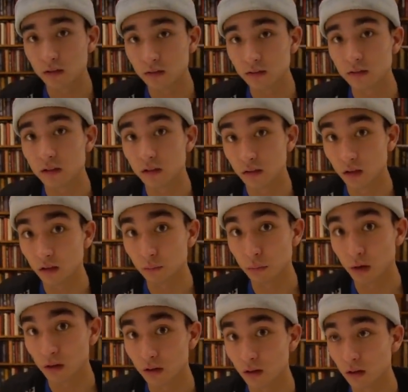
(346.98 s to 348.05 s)
This is a thick
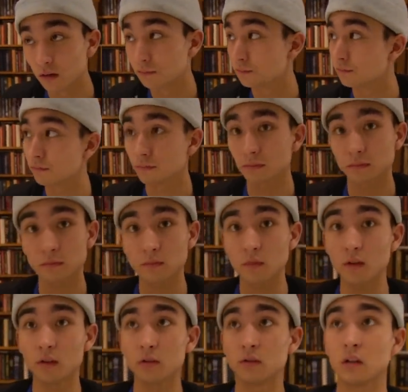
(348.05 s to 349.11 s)
pancake.
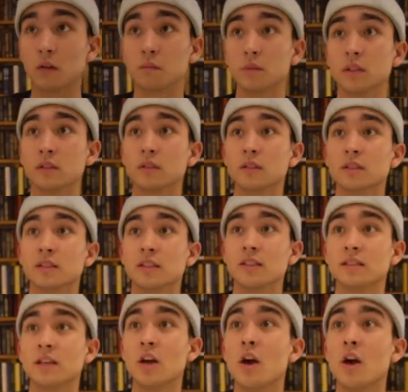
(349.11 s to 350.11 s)
That's all I mean. This is...